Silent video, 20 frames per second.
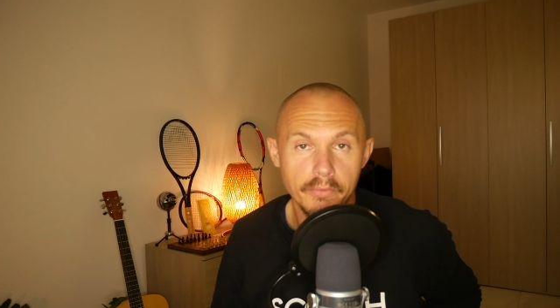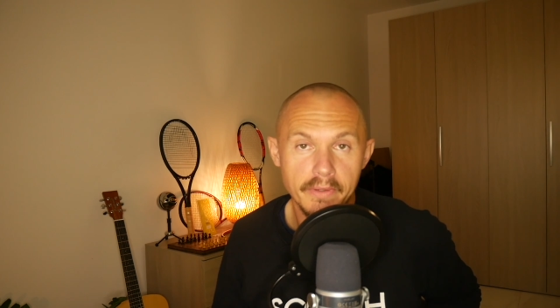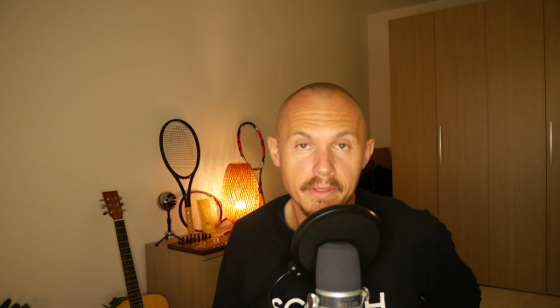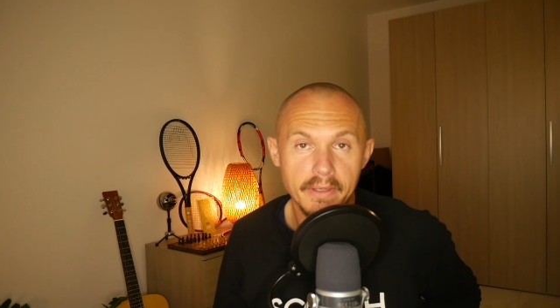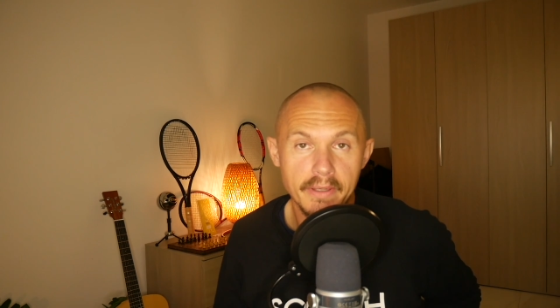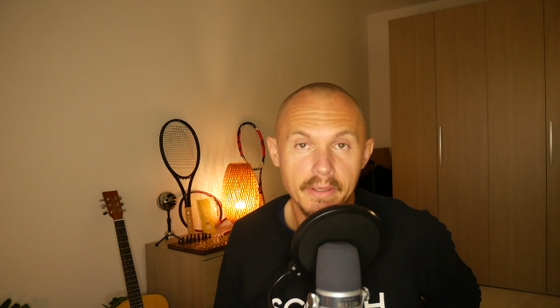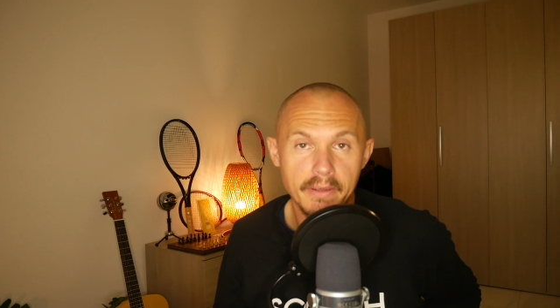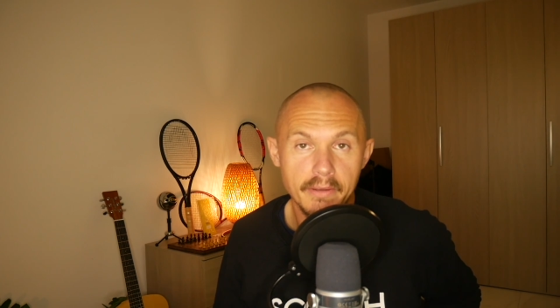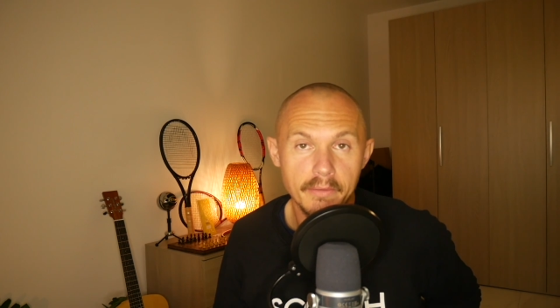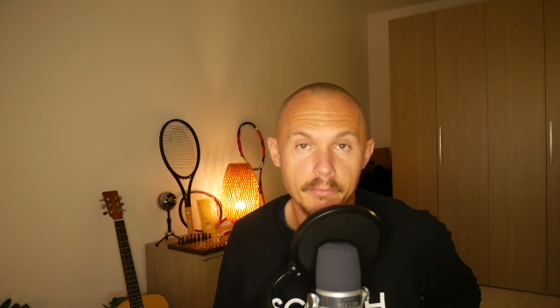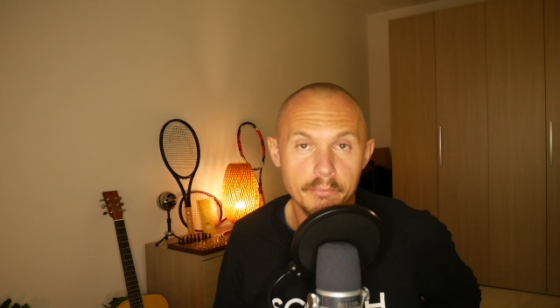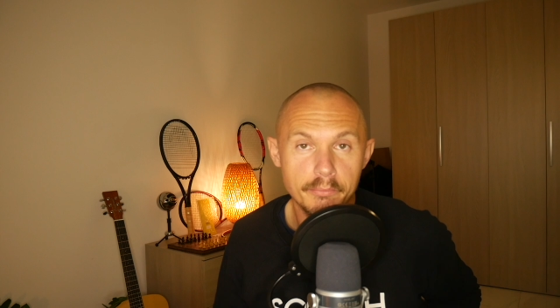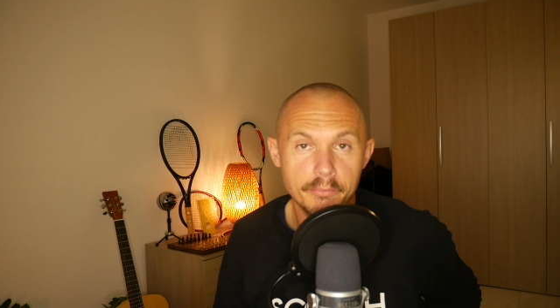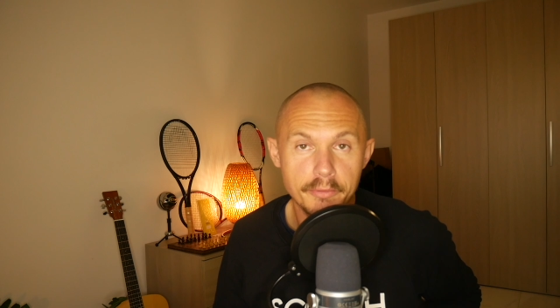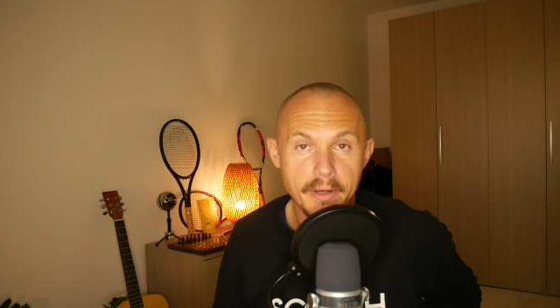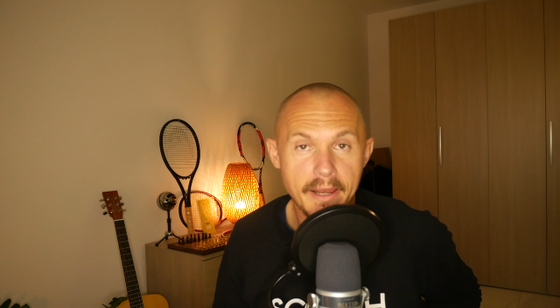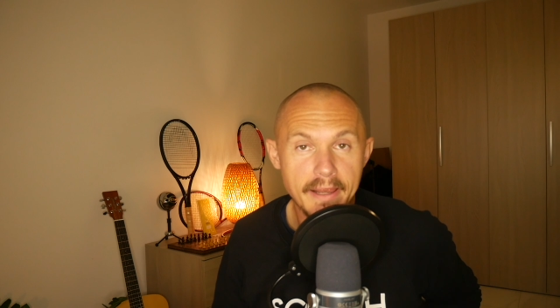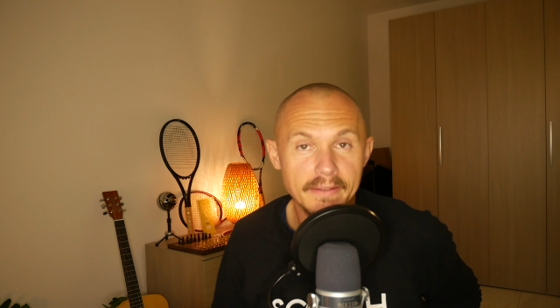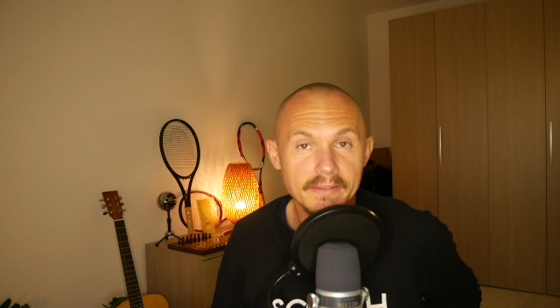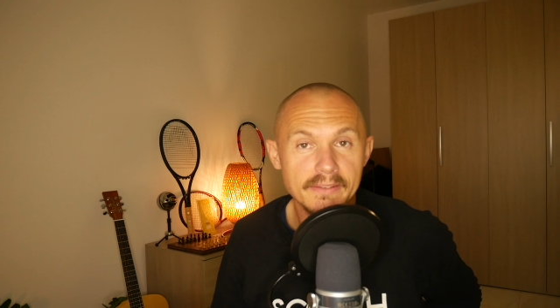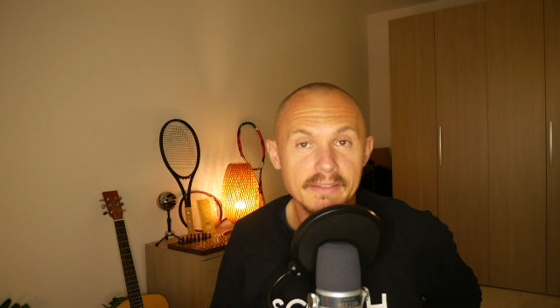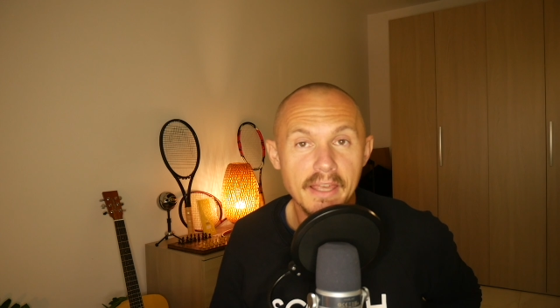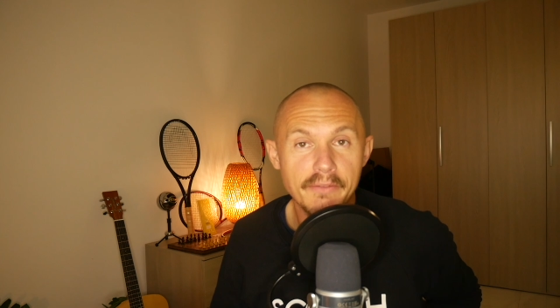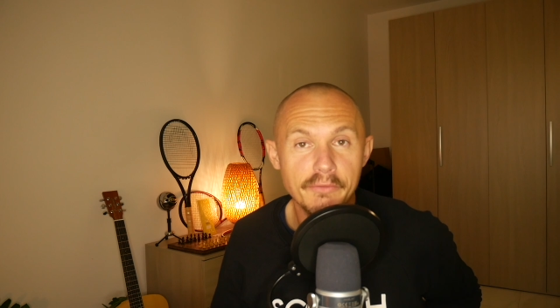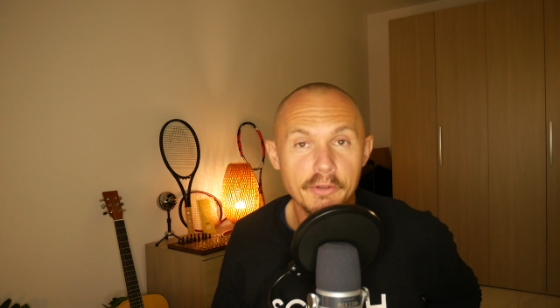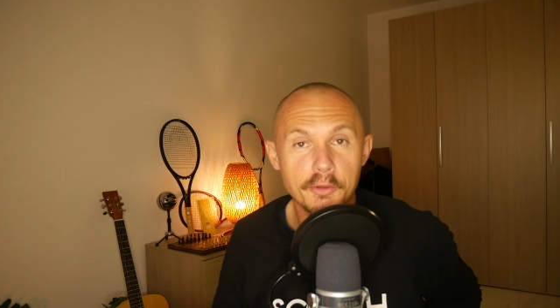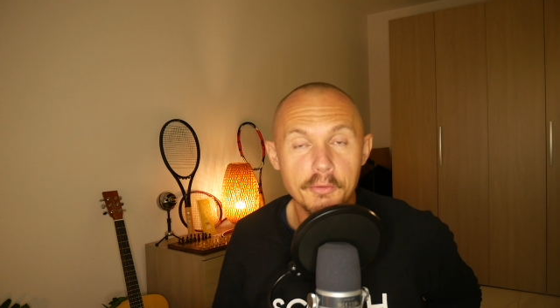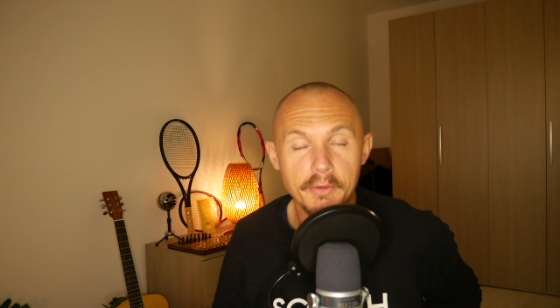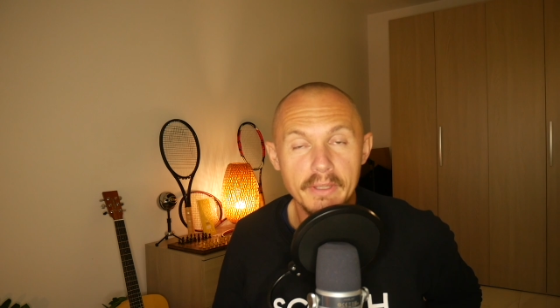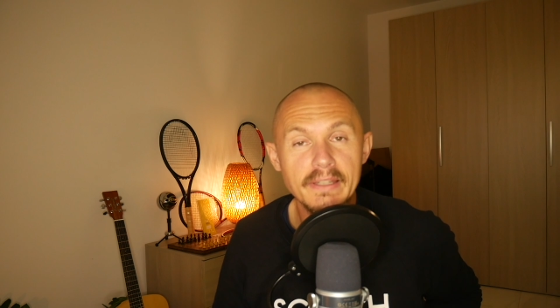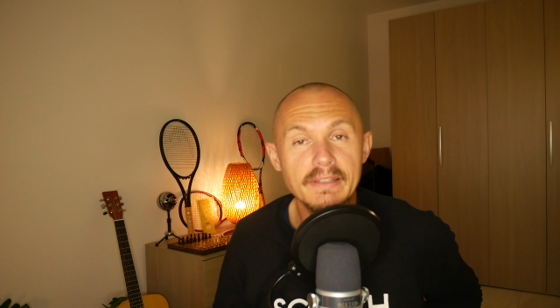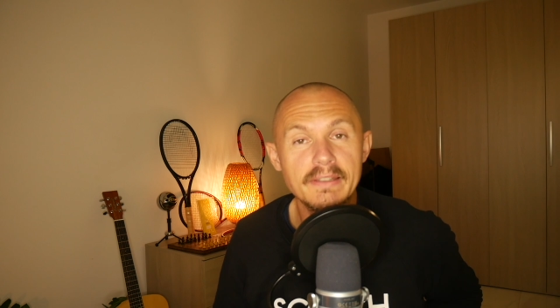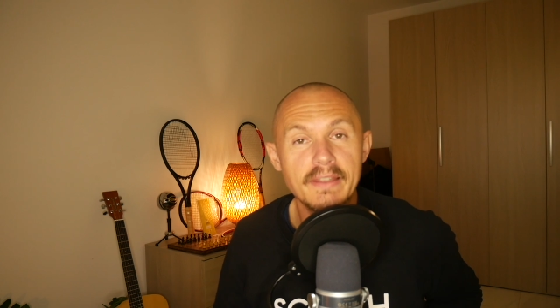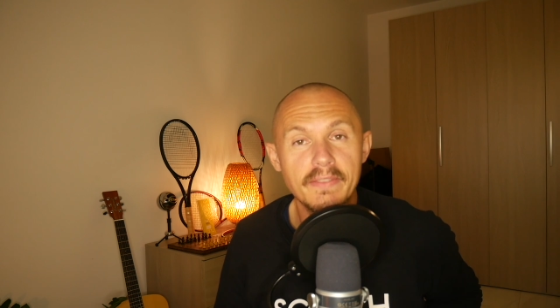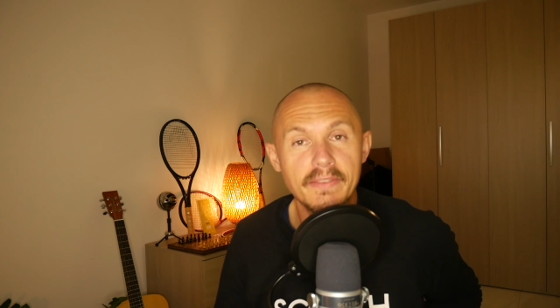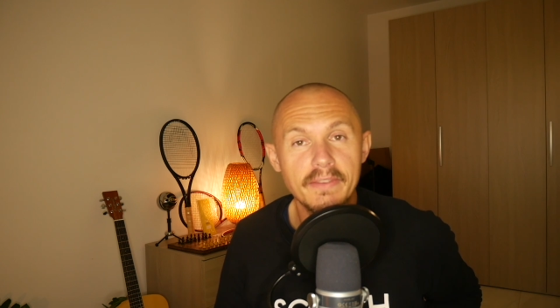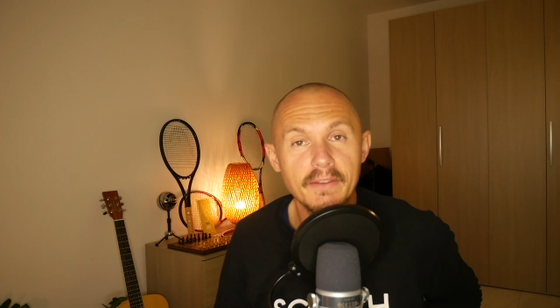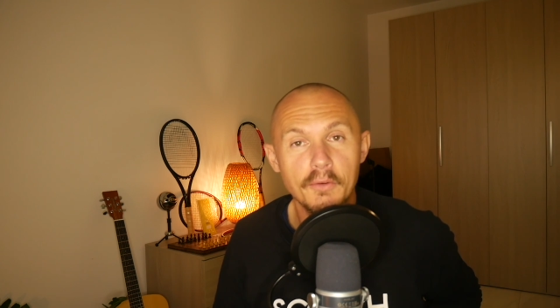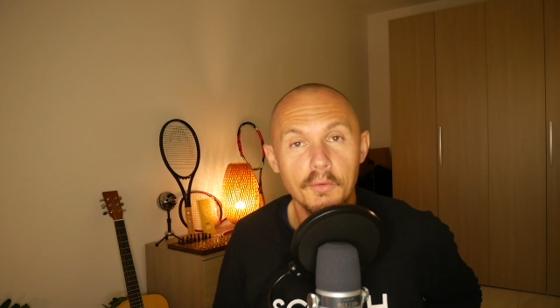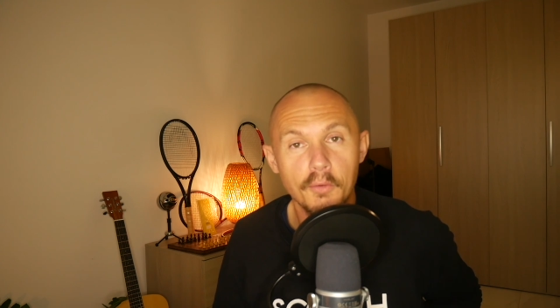the brands have agreed that